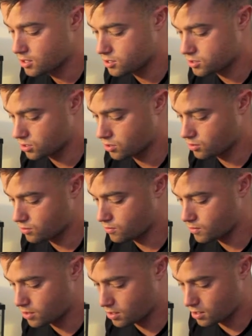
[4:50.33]
so
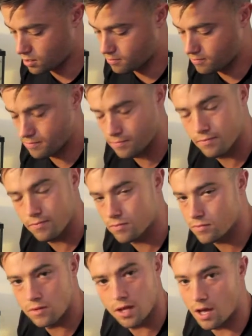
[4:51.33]

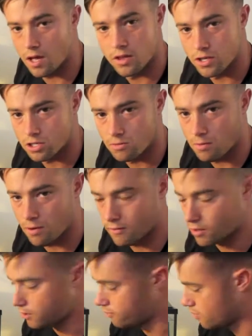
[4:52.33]
yeah, this should be
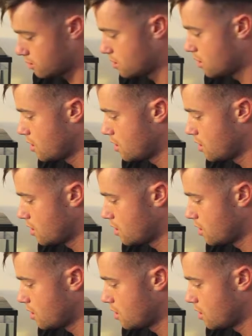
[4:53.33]
perfectly fine.